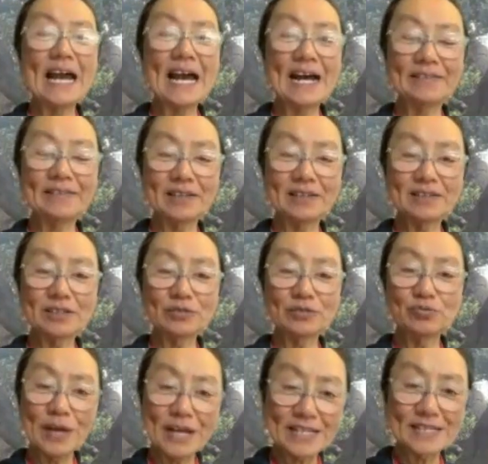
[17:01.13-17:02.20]
And the
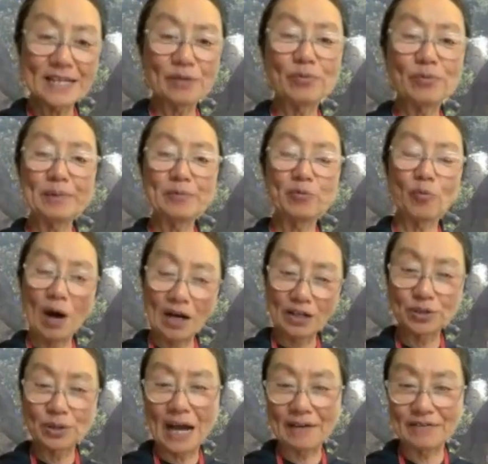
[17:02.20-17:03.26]
reason we
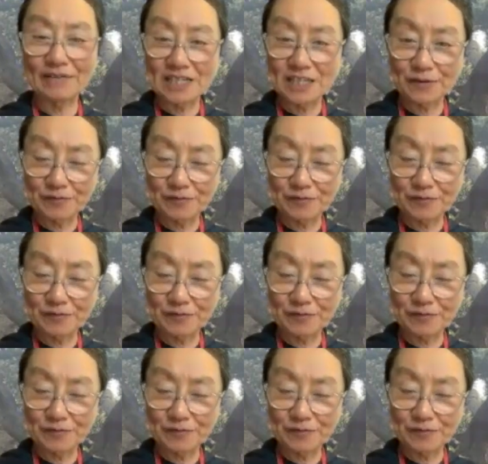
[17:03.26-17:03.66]
want to have this